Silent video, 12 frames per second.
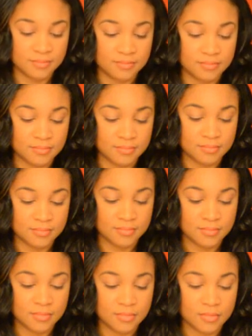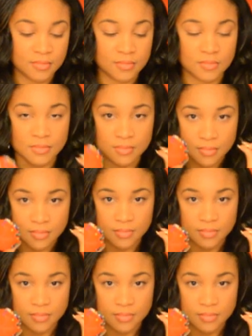Nobody speaks.